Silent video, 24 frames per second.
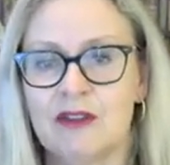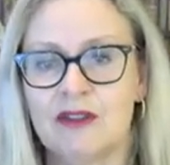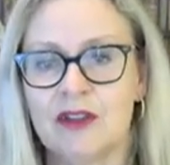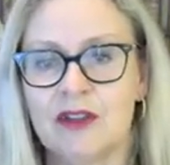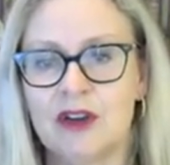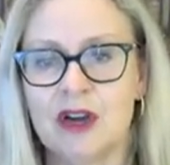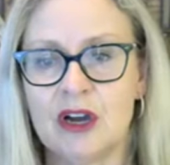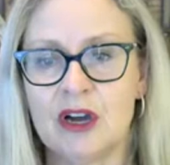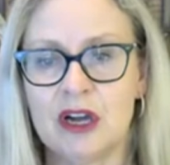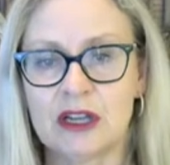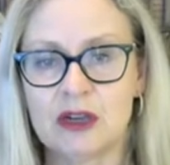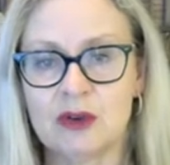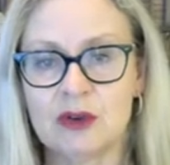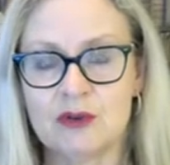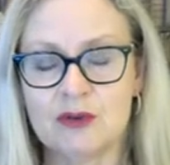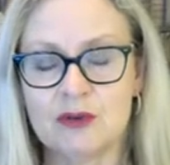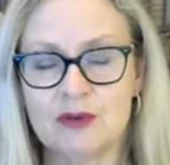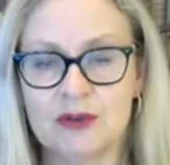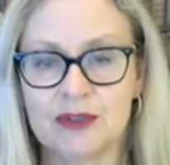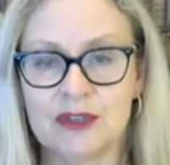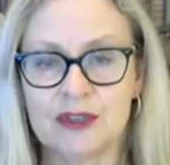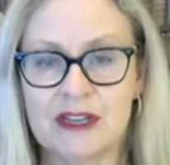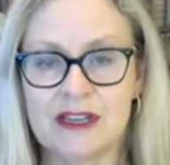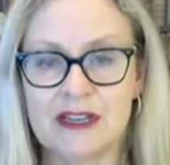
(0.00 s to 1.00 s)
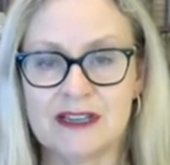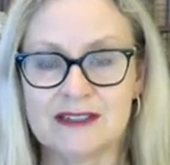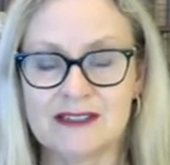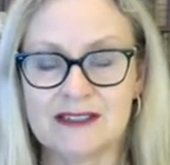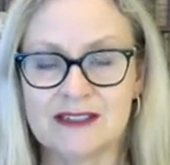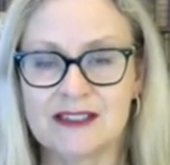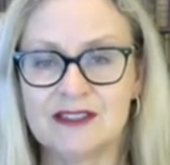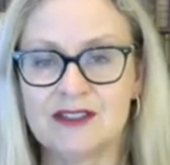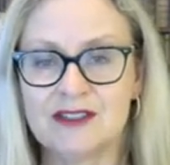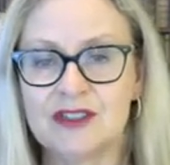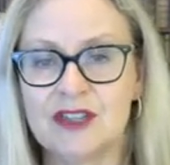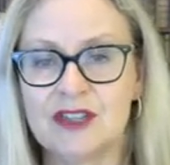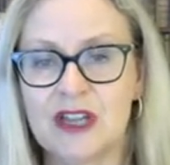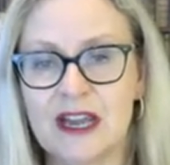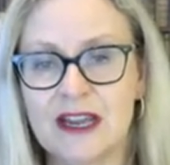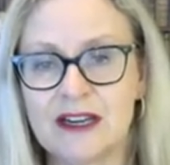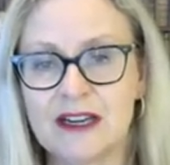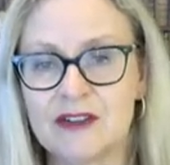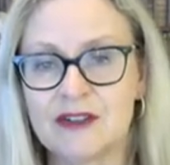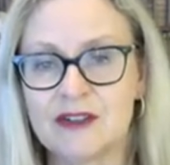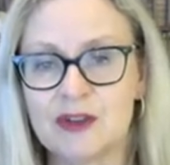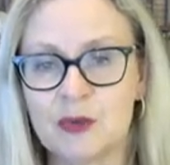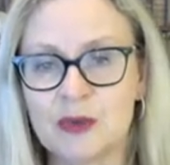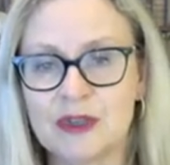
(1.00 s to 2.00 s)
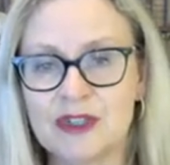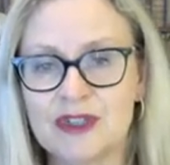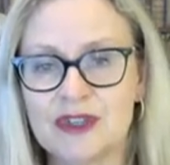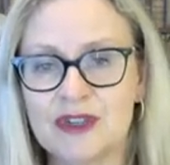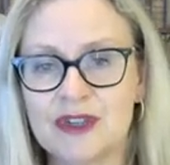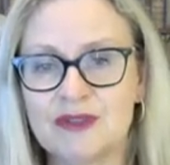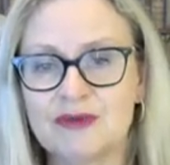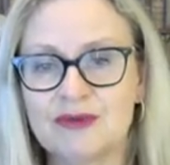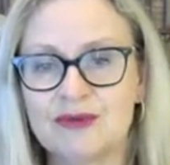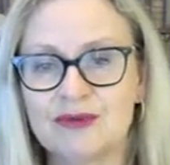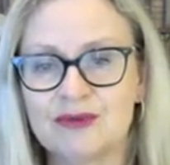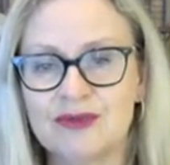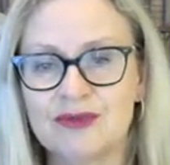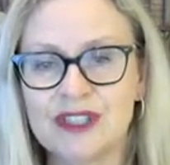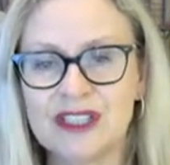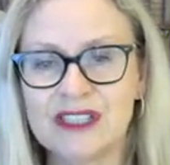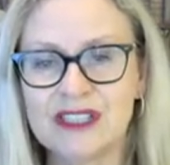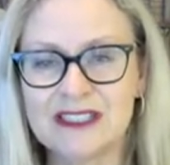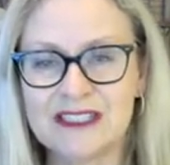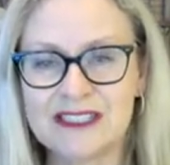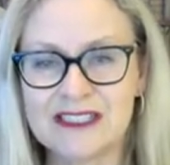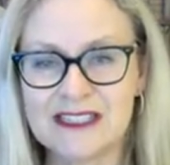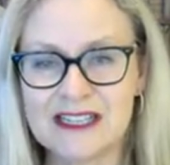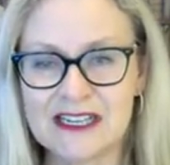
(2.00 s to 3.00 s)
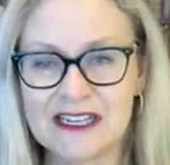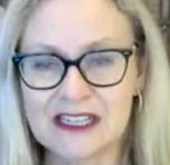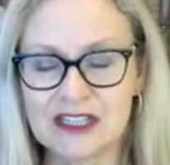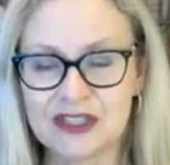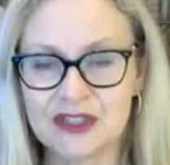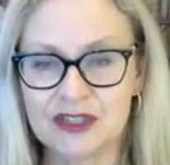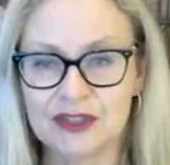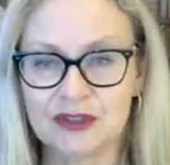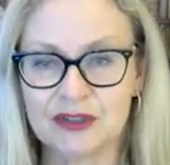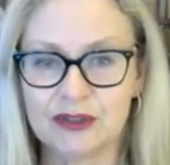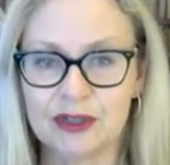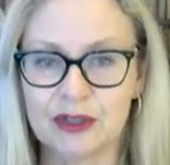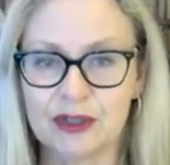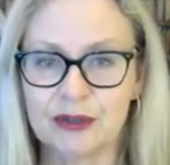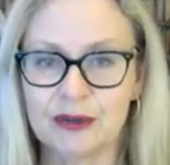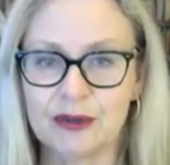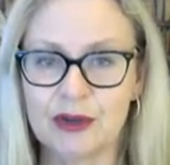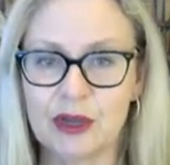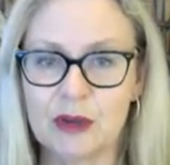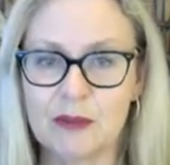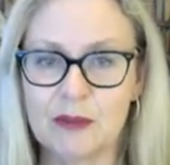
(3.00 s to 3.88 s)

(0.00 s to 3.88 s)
the High Court has indicated that we don't really need to know